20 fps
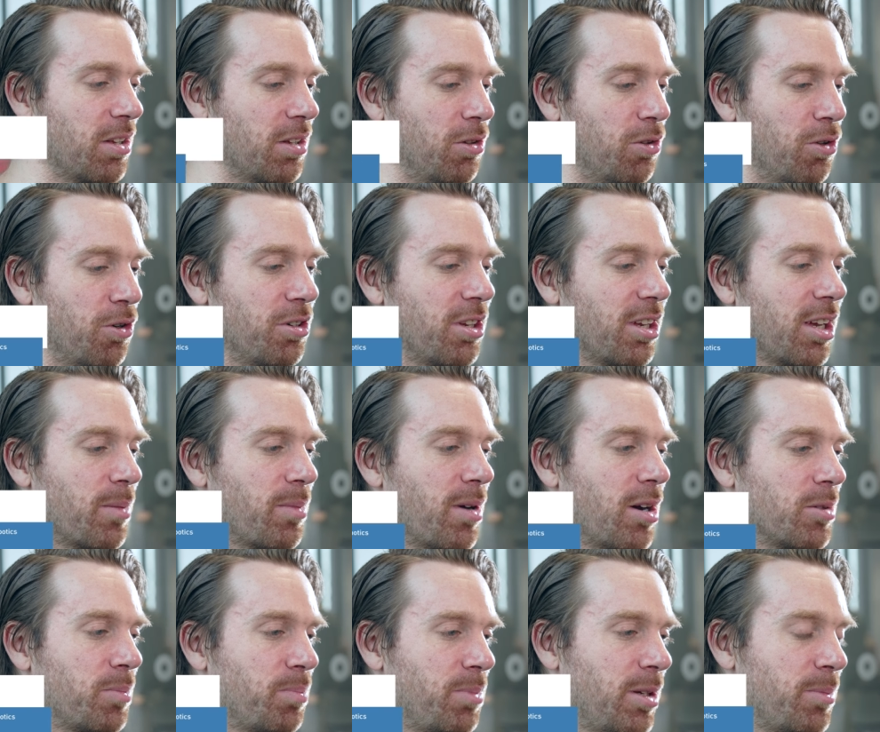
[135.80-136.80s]
Learning
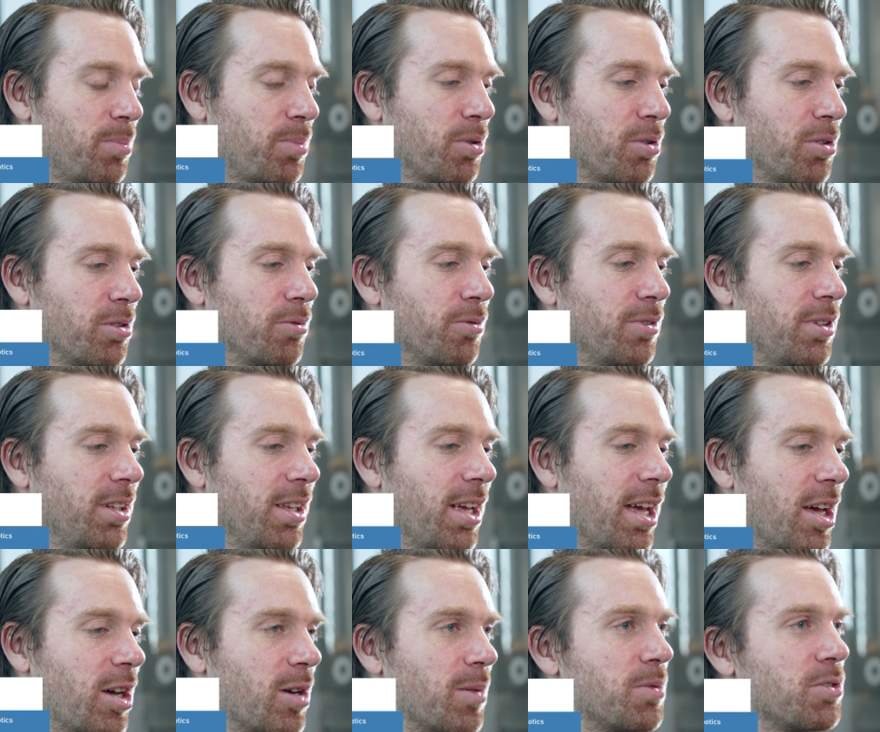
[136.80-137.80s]
about people really
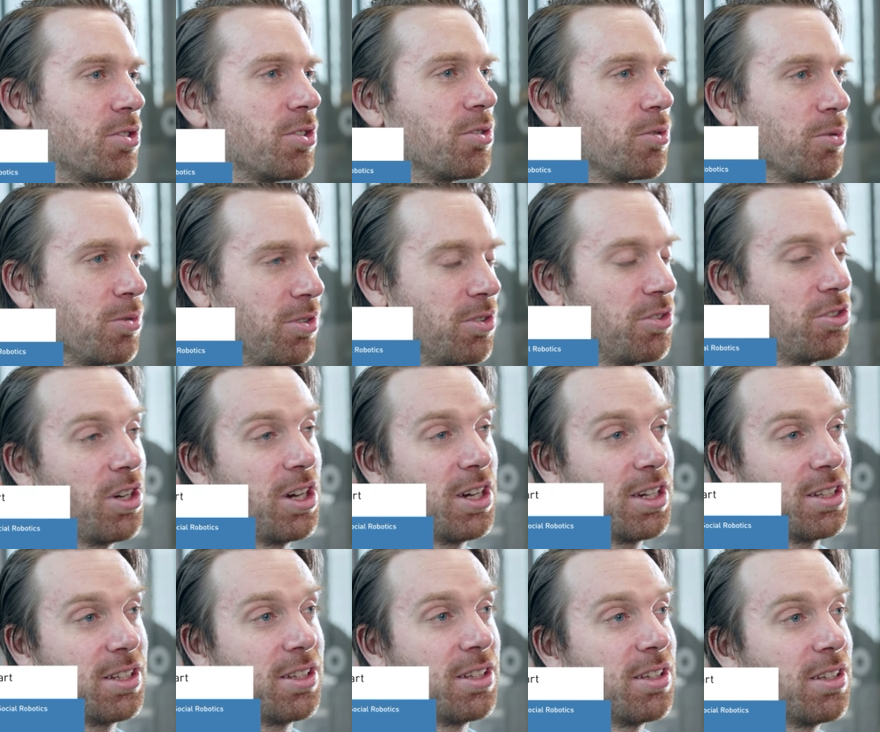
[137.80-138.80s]
helps to
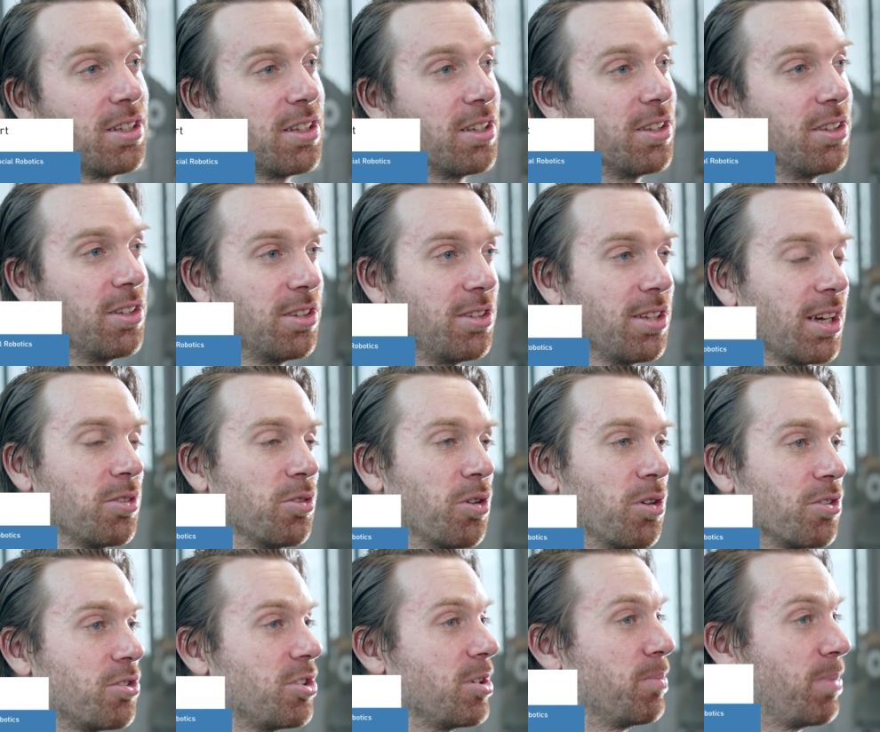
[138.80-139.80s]
design the
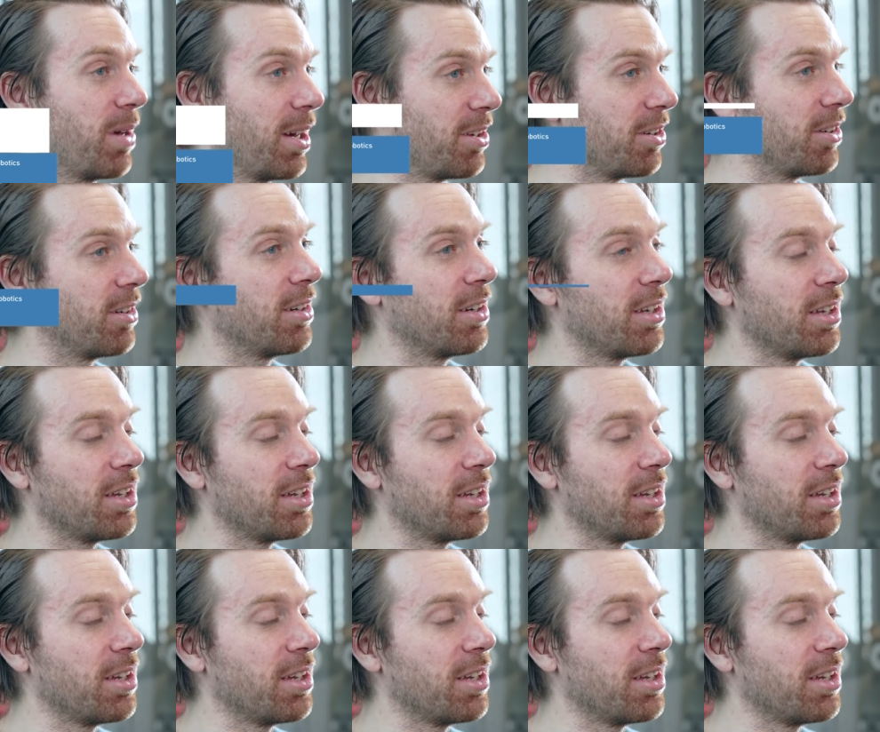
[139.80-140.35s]
technology better.